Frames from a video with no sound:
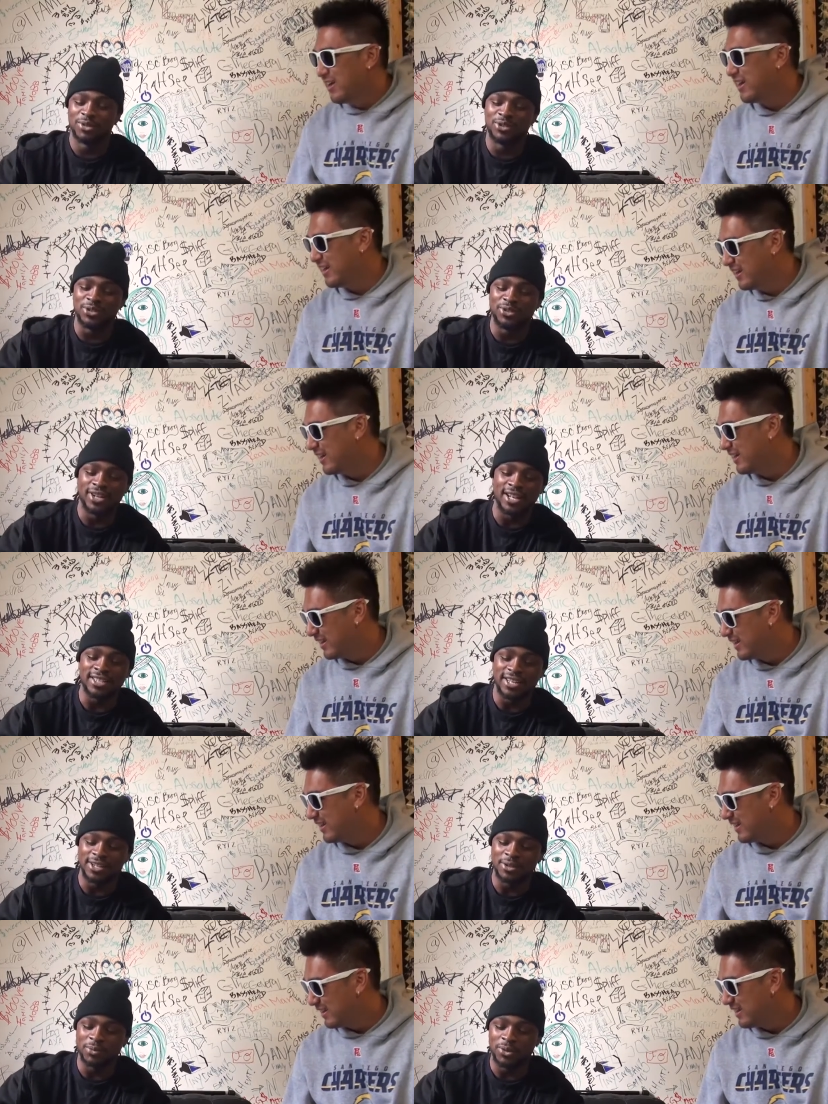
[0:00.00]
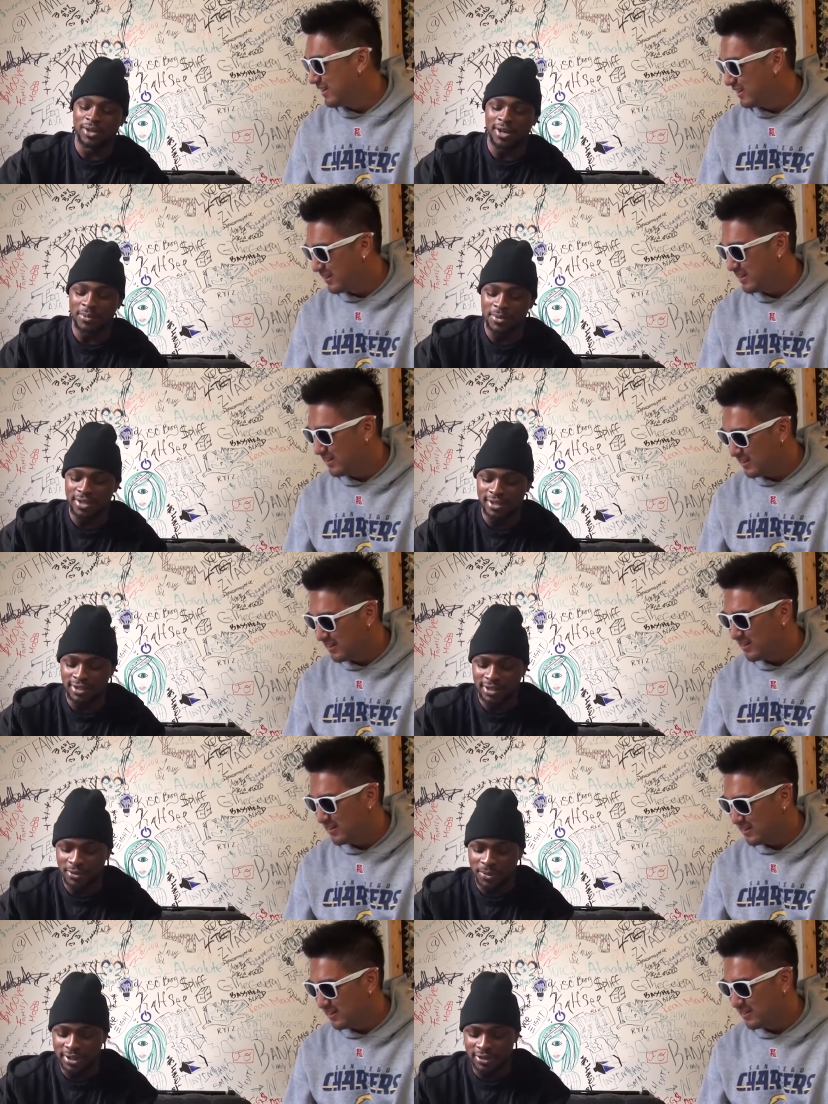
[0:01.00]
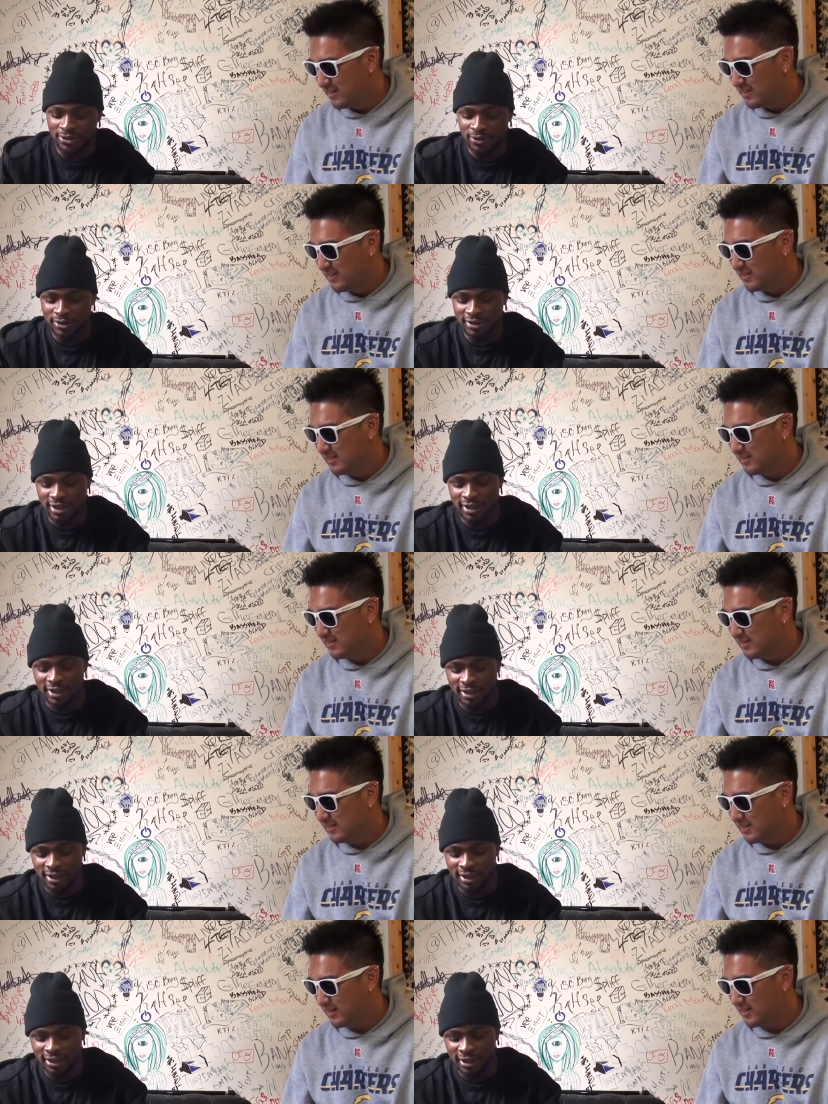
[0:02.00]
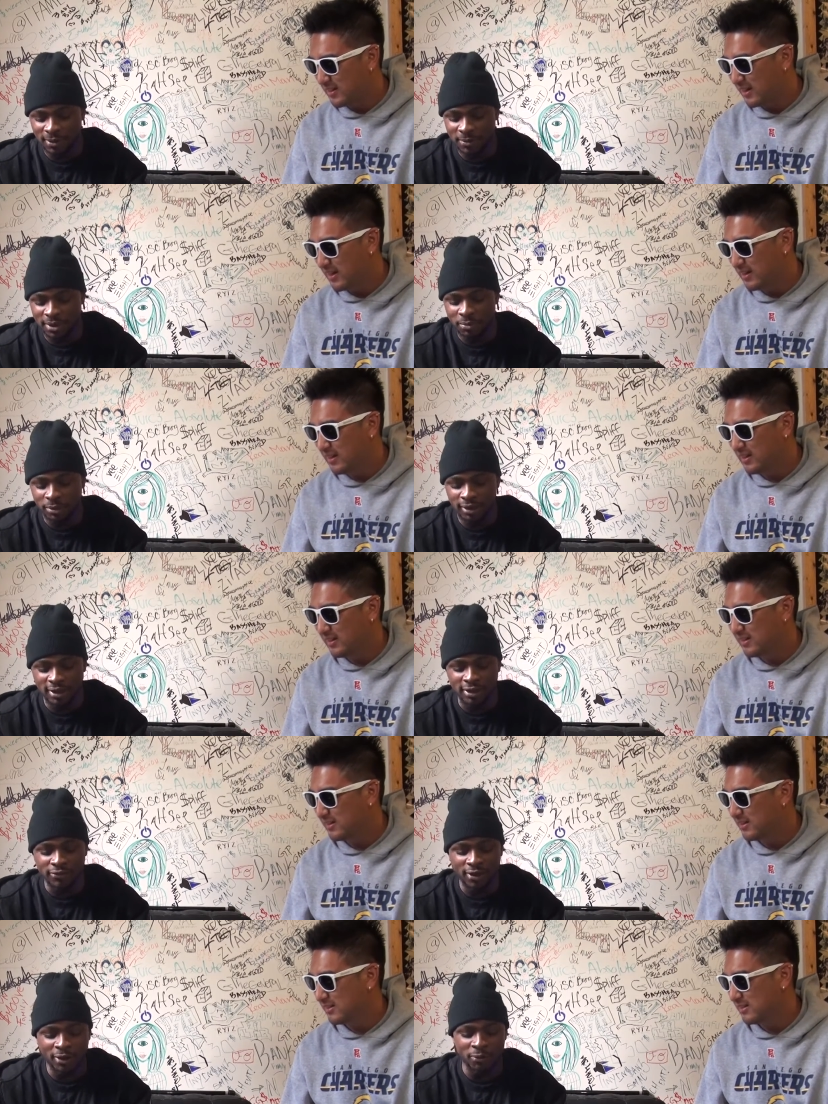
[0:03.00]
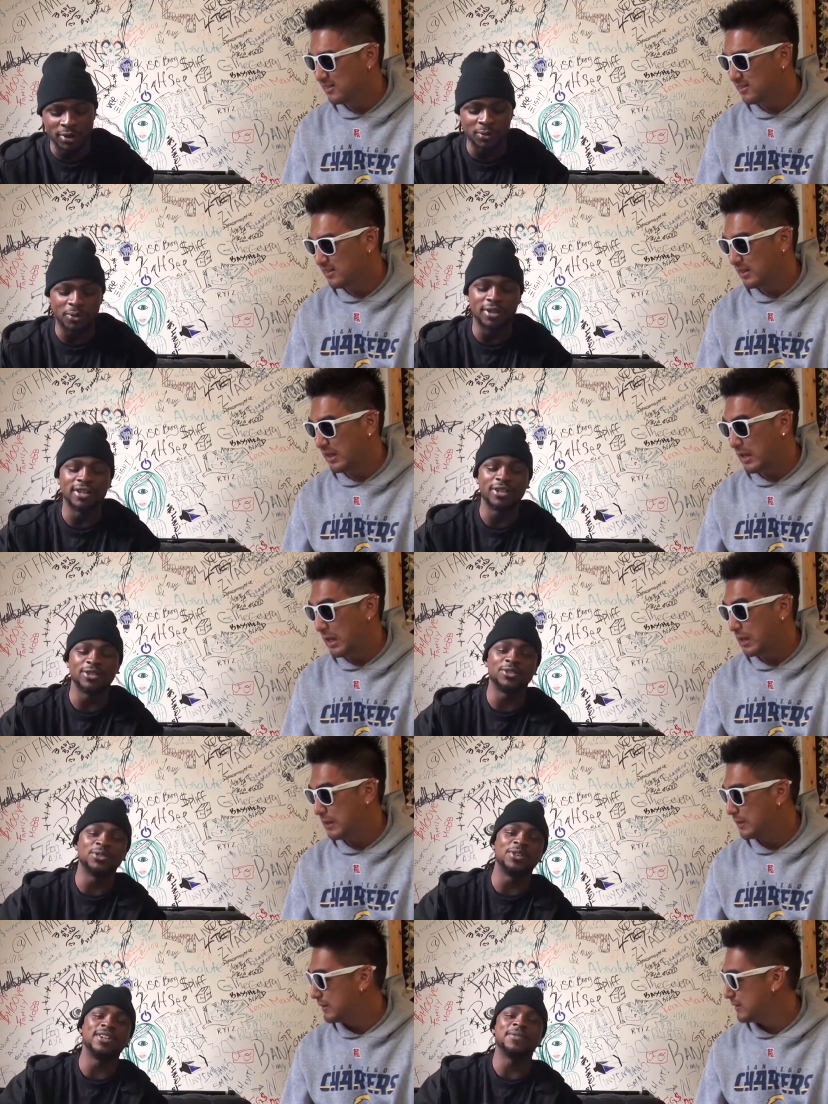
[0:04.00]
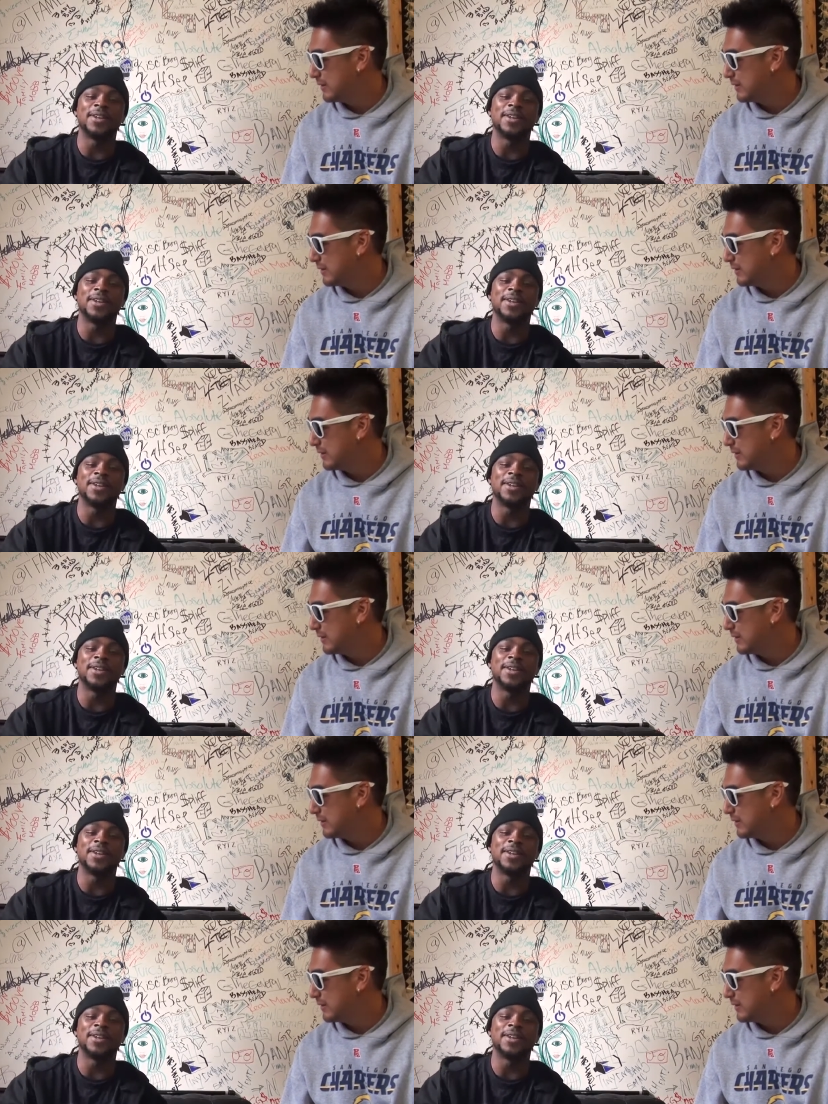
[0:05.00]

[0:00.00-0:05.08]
Speaker 1: with dude like that no more. I mean, you know, I mean, he's on this other thing. Okay. I mean, but uh, if y'all really want to hear the story,